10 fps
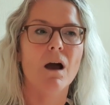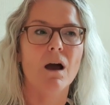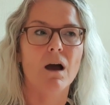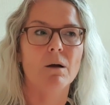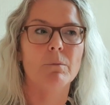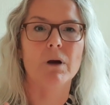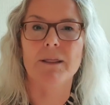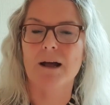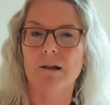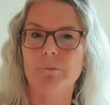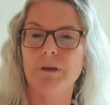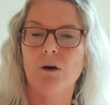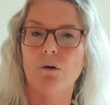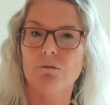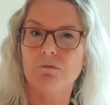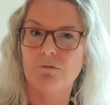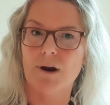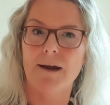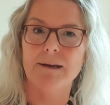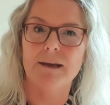And that'll be on
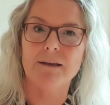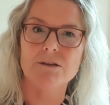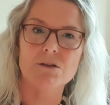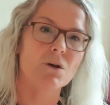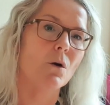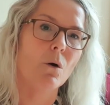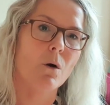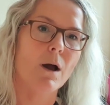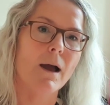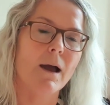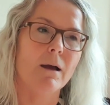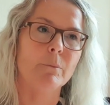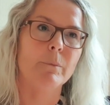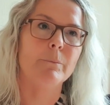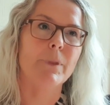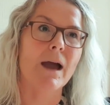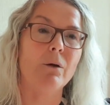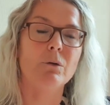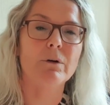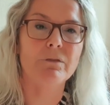Friday. So
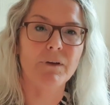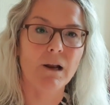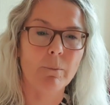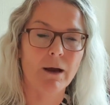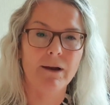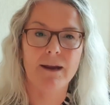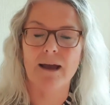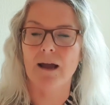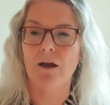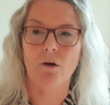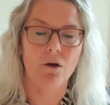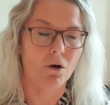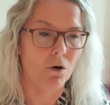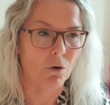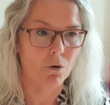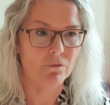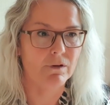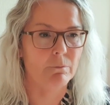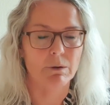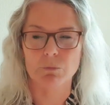how do I feel about it? I hurt all
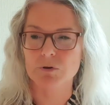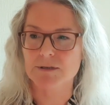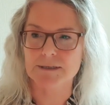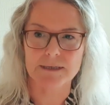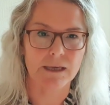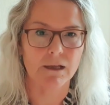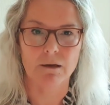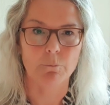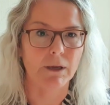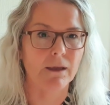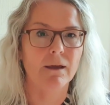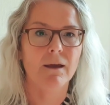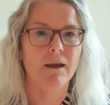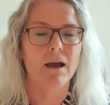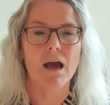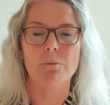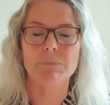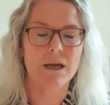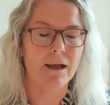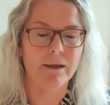over. My muscles are killing me. I'm
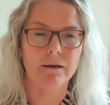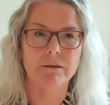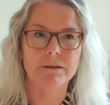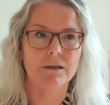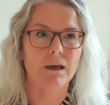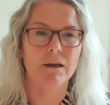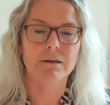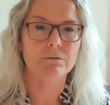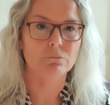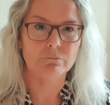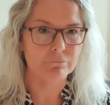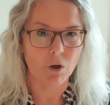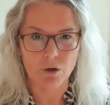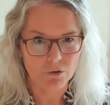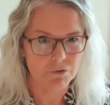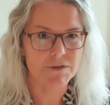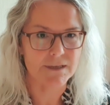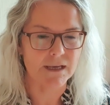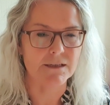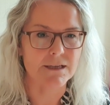tired, and all of those
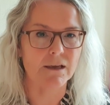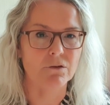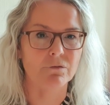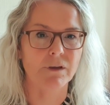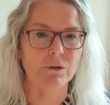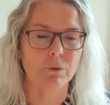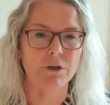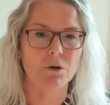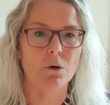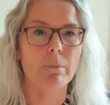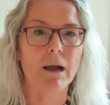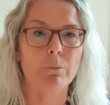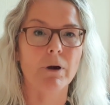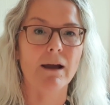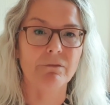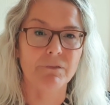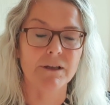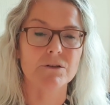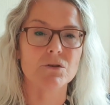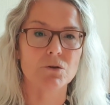things that you feel when you go back. But I
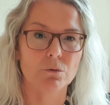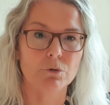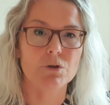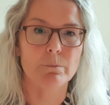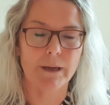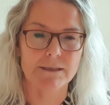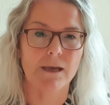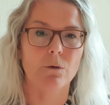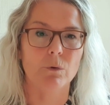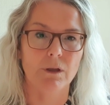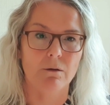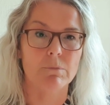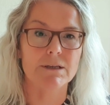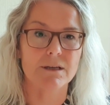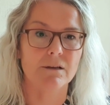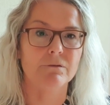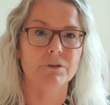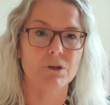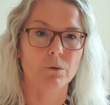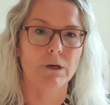feel so much better within myself
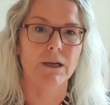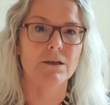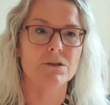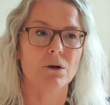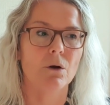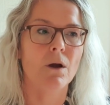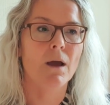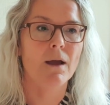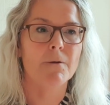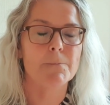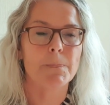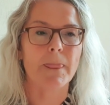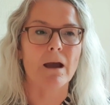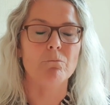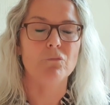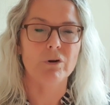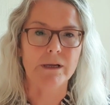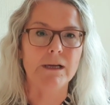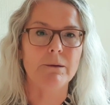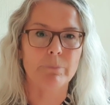for doing it. So I'm
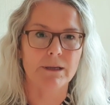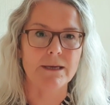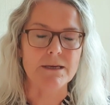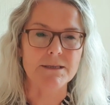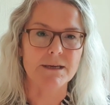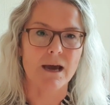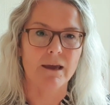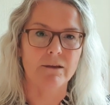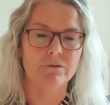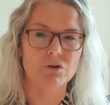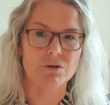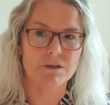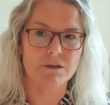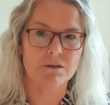really pleased I have just